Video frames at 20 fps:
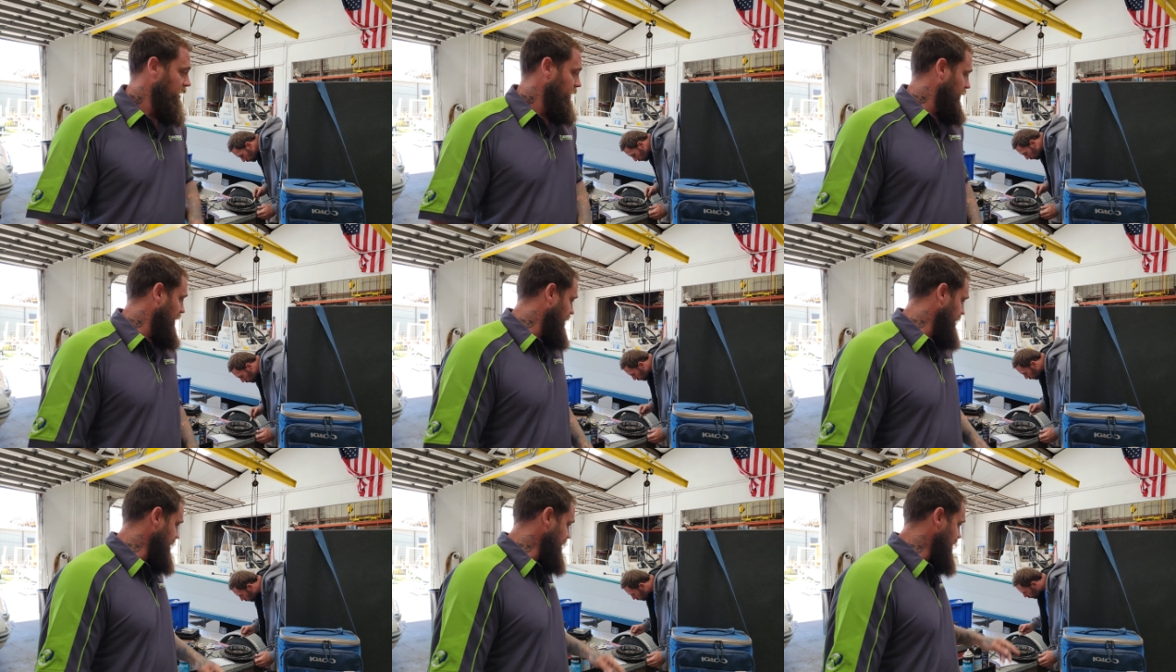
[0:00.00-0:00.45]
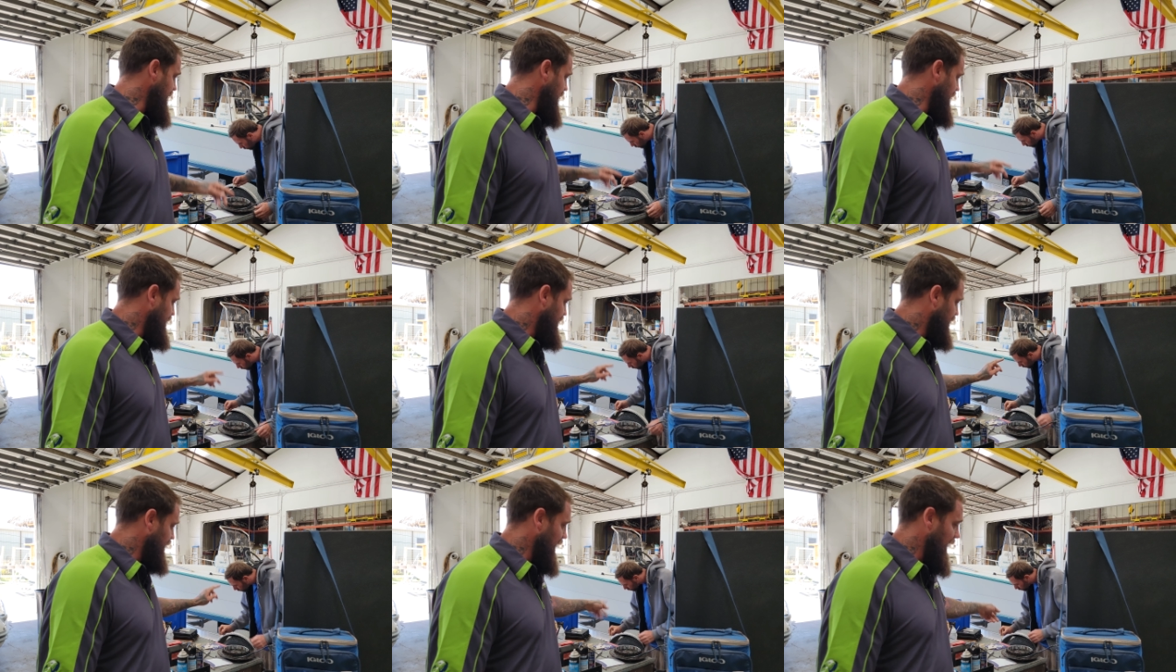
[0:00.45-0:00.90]
but he
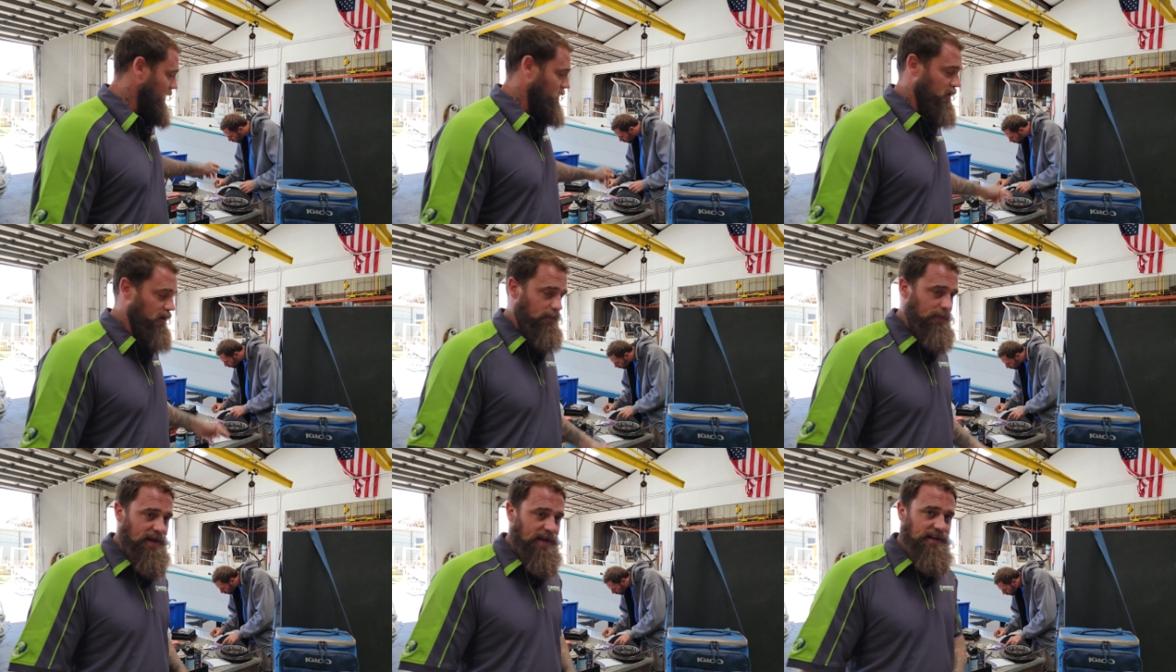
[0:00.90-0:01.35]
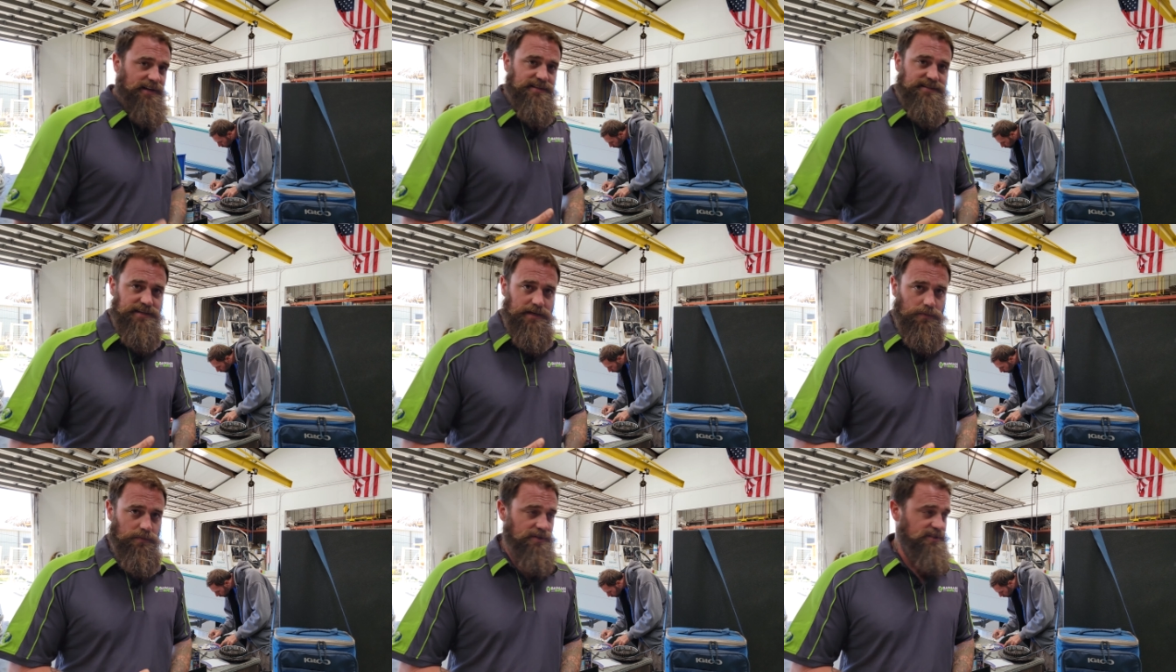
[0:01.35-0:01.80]
had flywheel
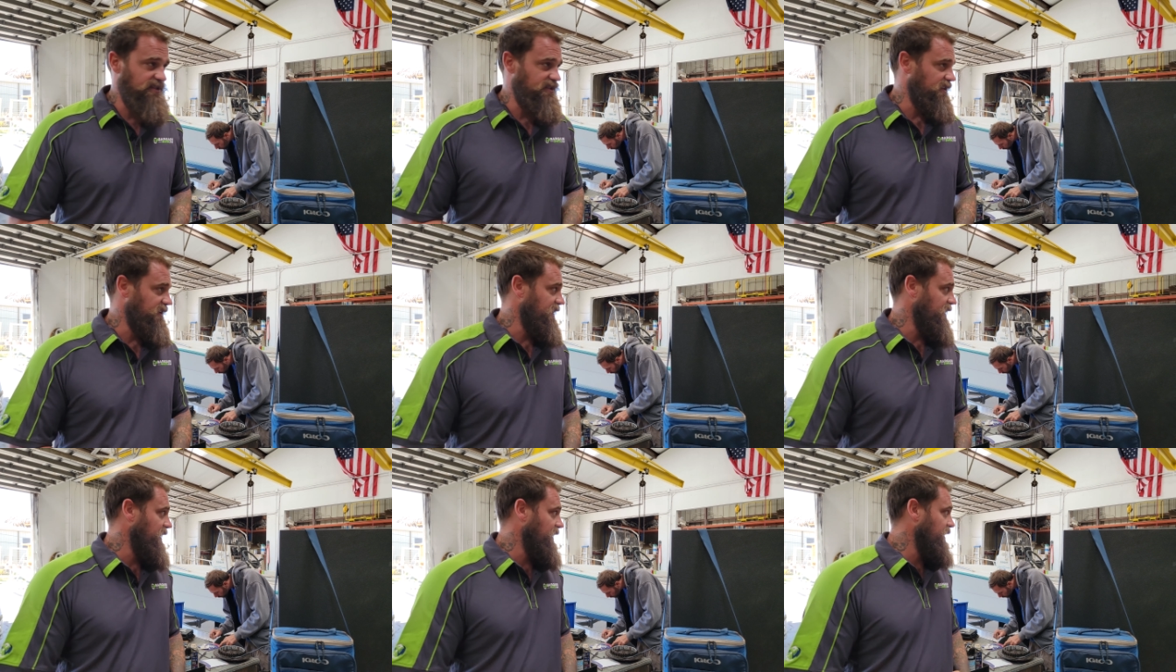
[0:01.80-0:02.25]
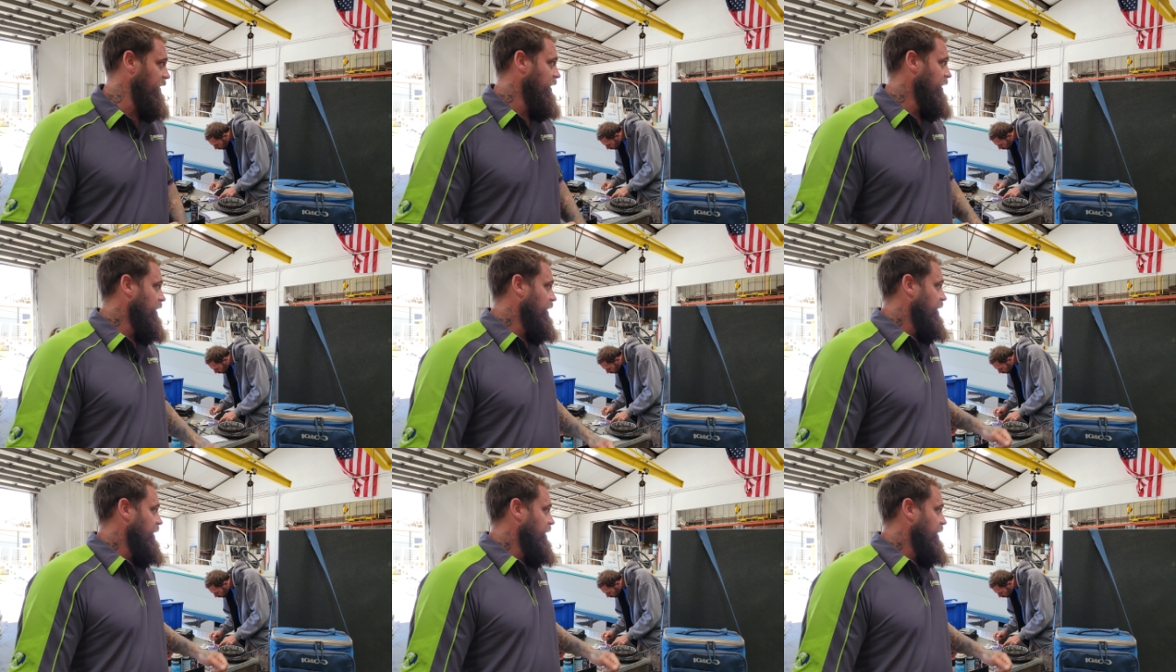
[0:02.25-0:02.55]
magnets that were slid,